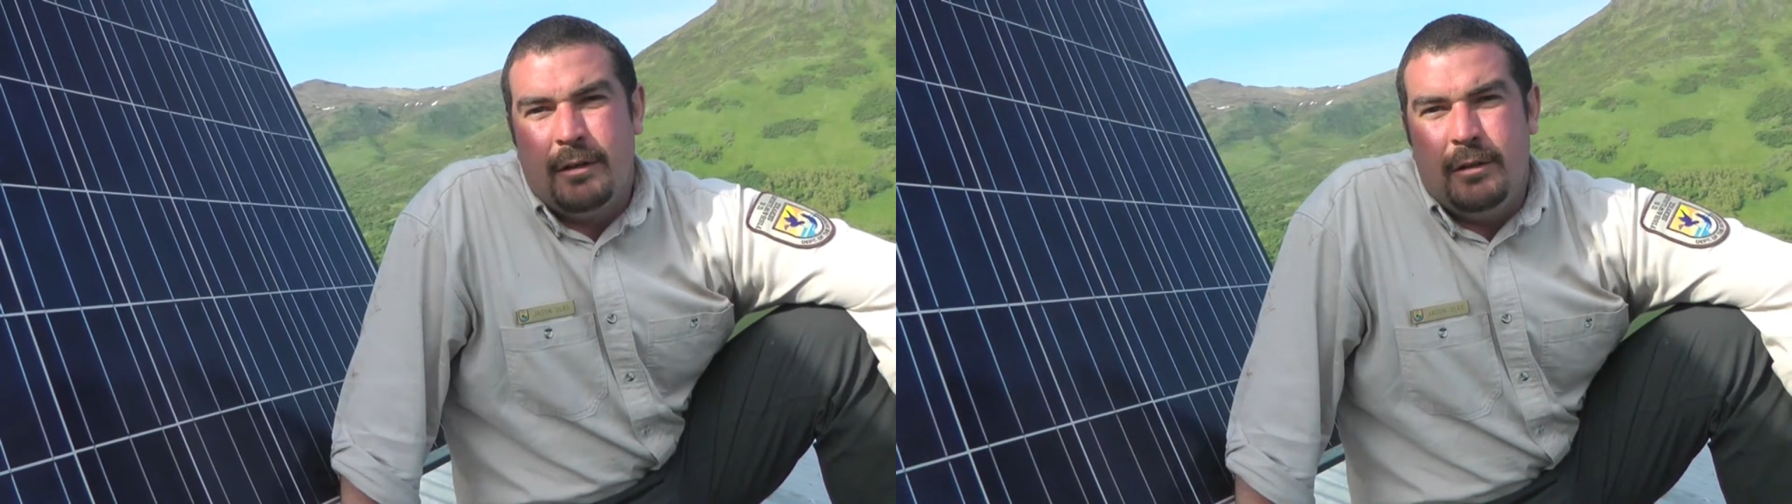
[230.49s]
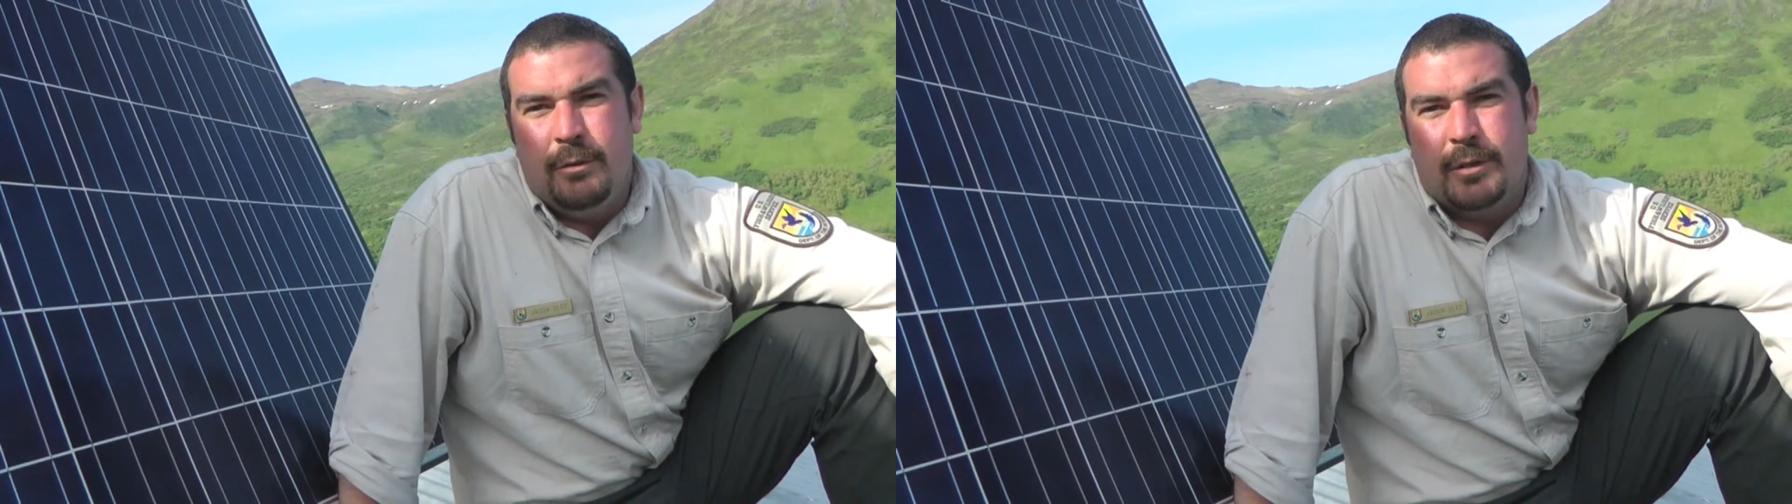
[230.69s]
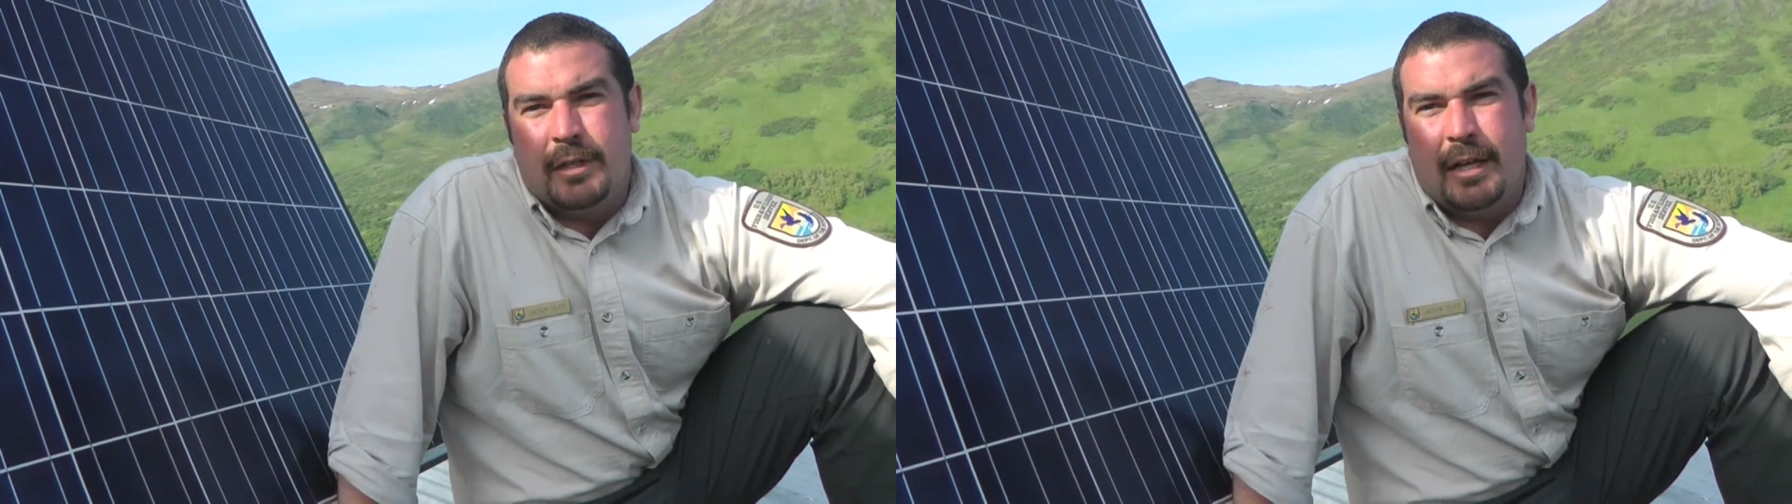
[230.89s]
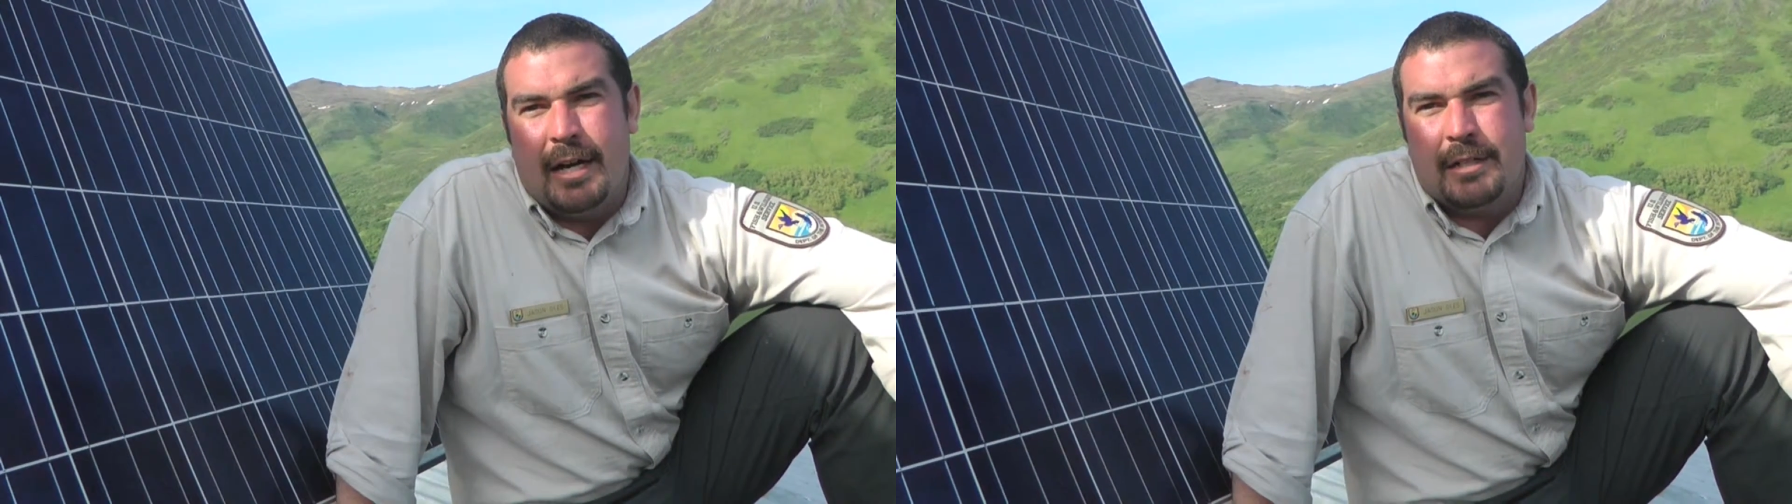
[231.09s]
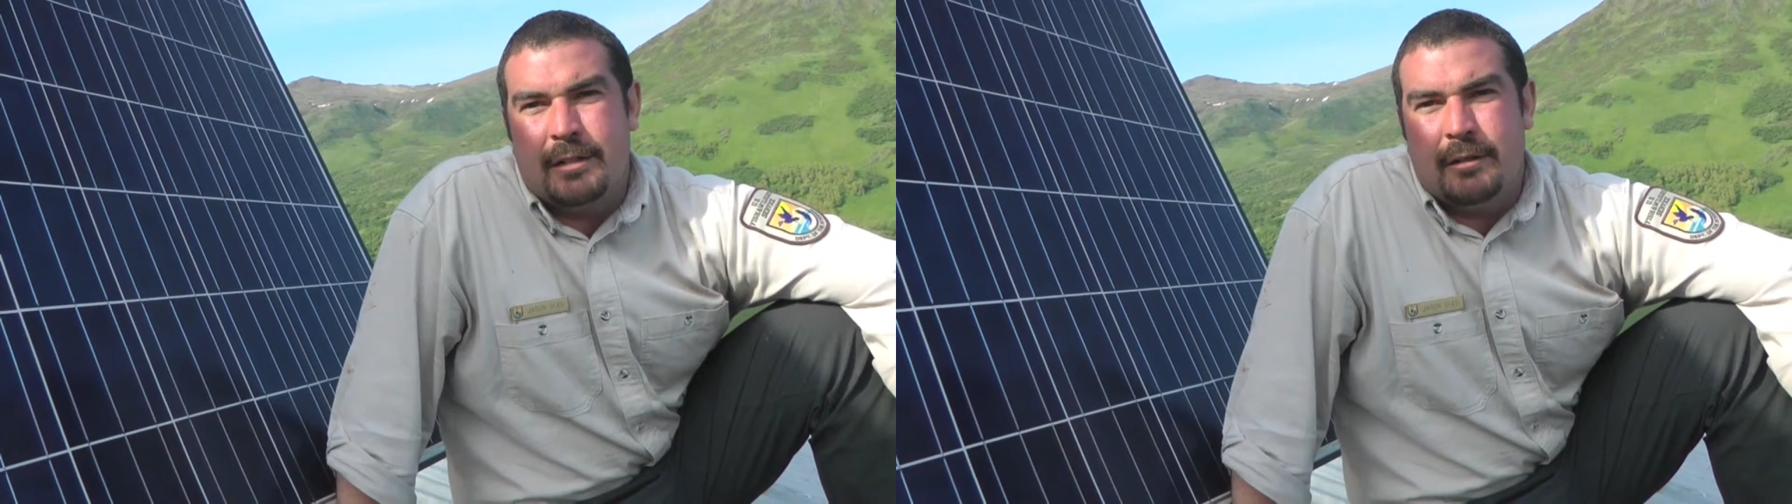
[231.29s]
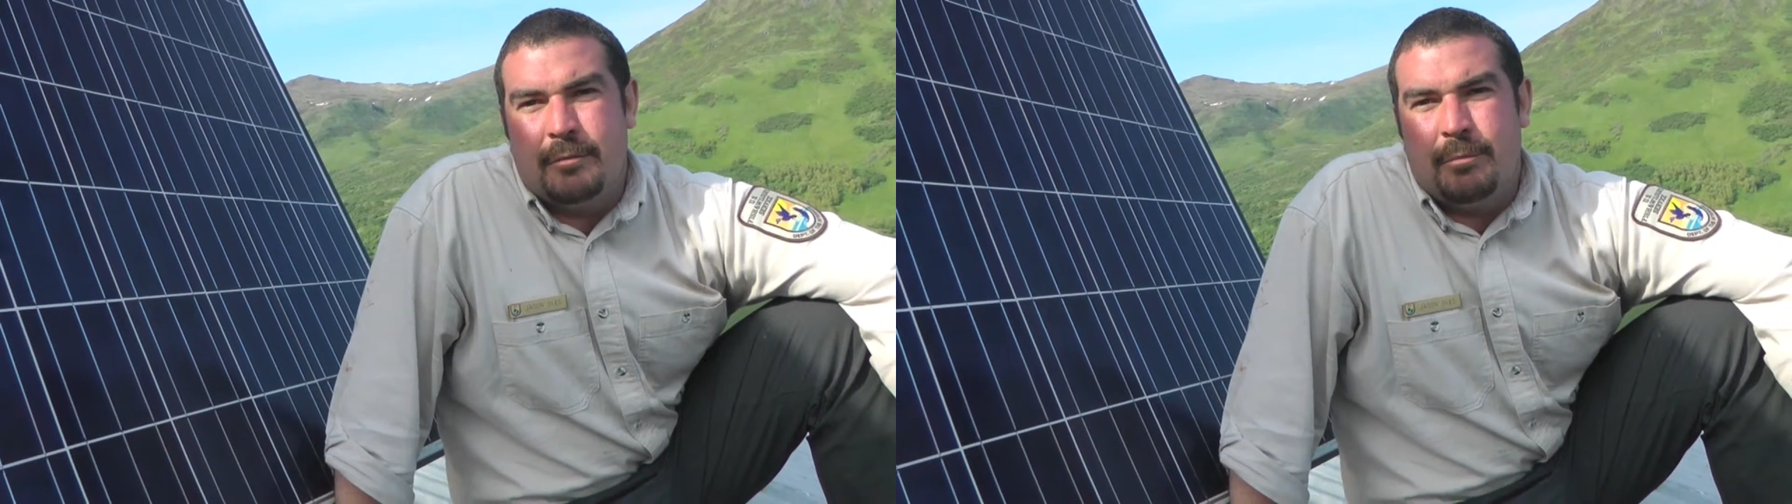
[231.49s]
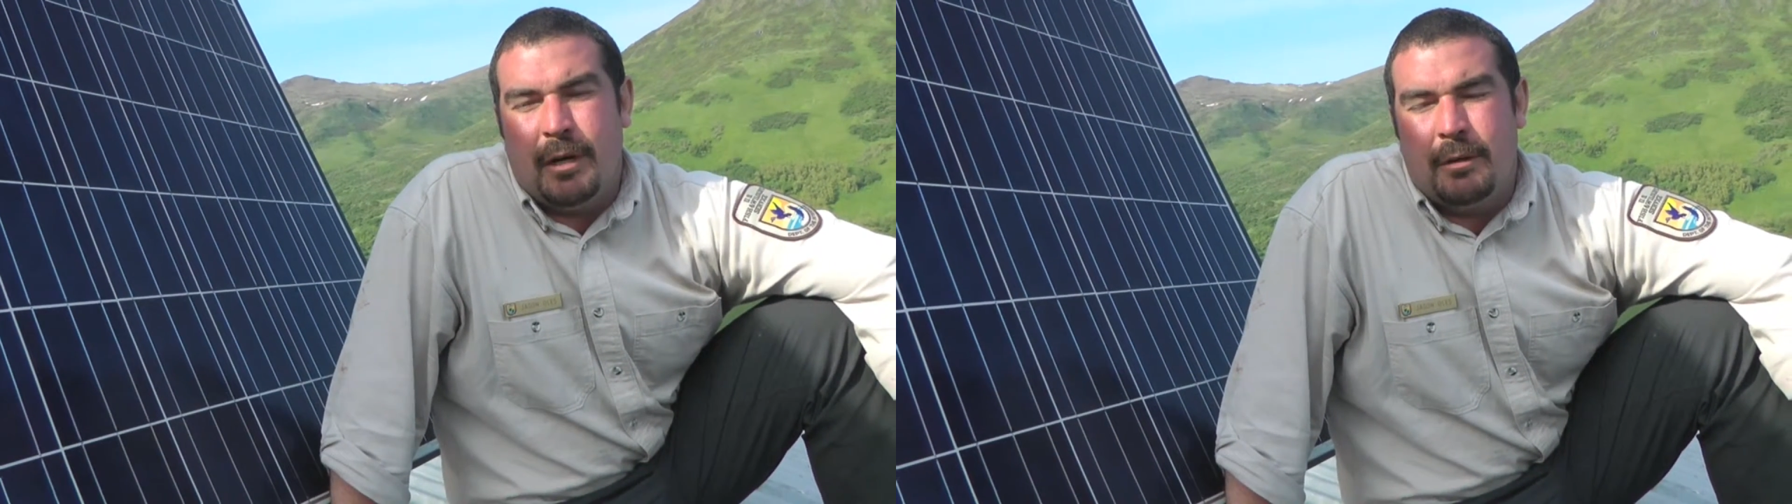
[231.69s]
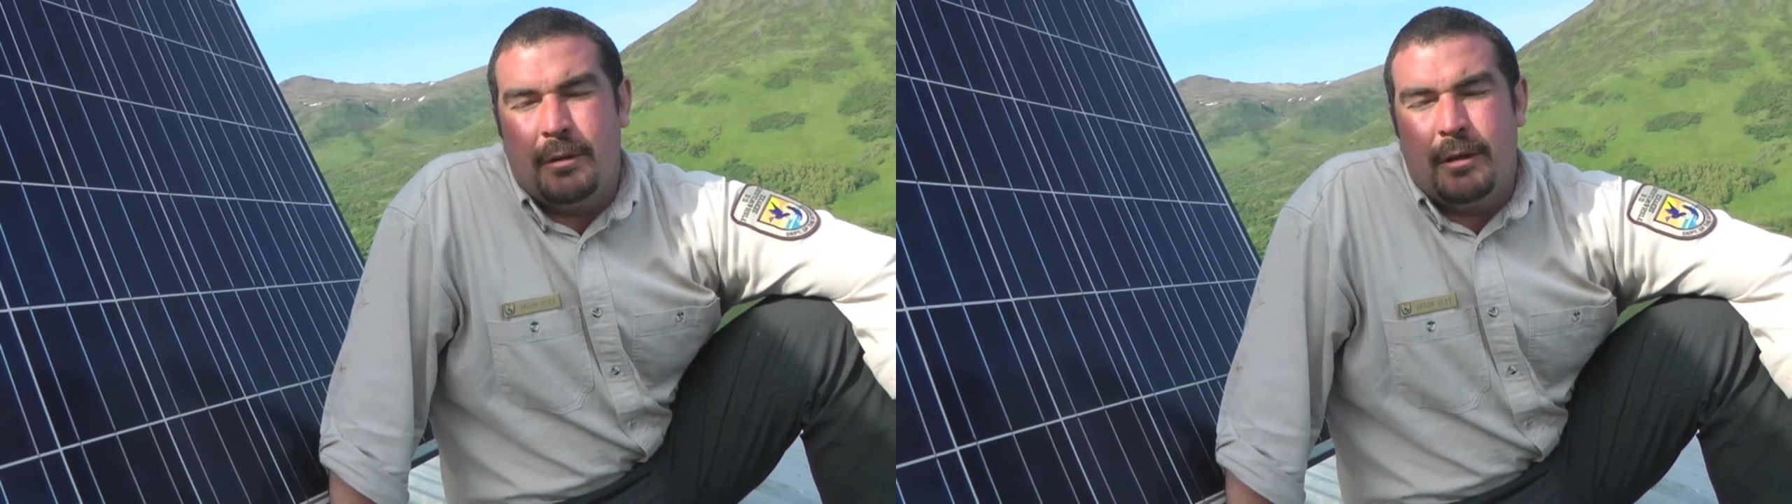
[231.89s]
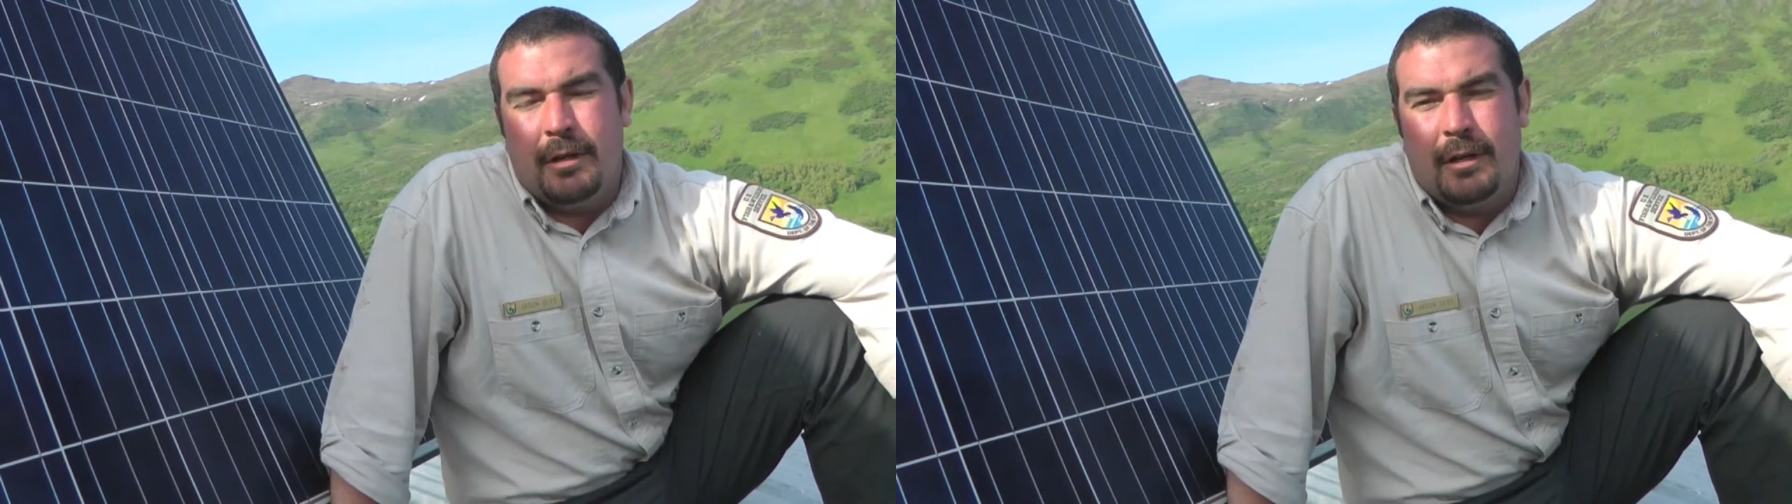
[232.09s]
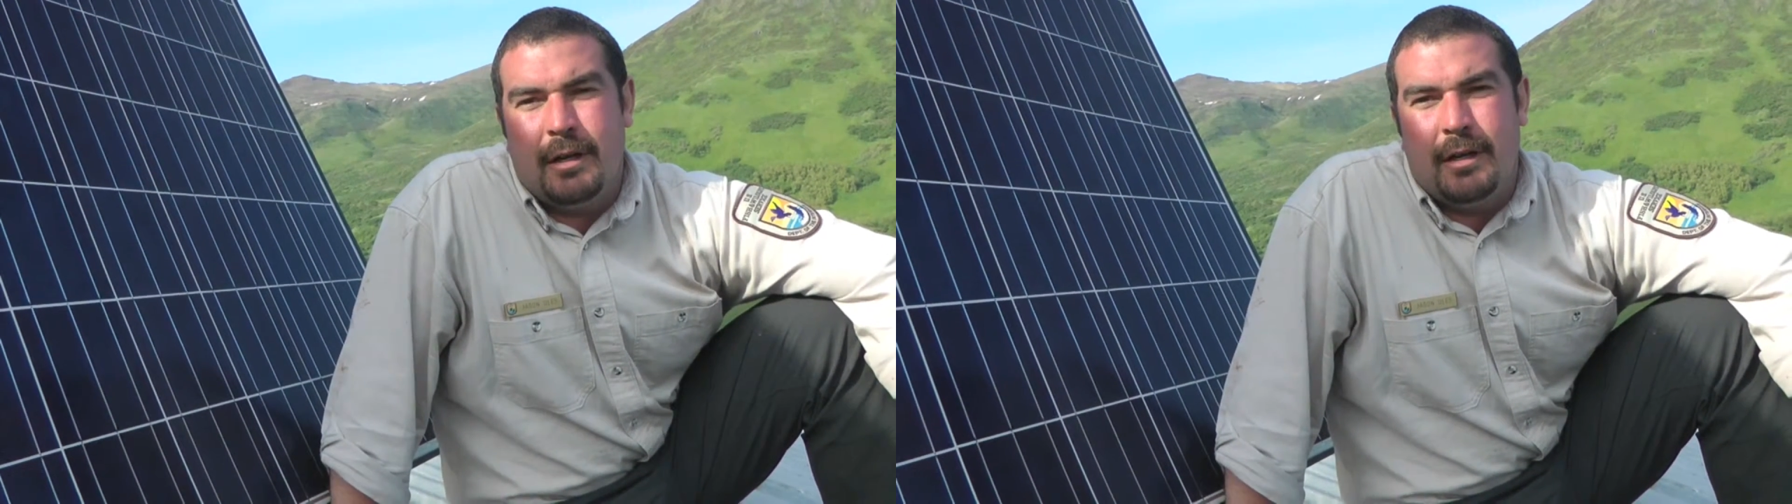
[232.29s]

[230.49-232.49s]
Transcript: using gasoline powered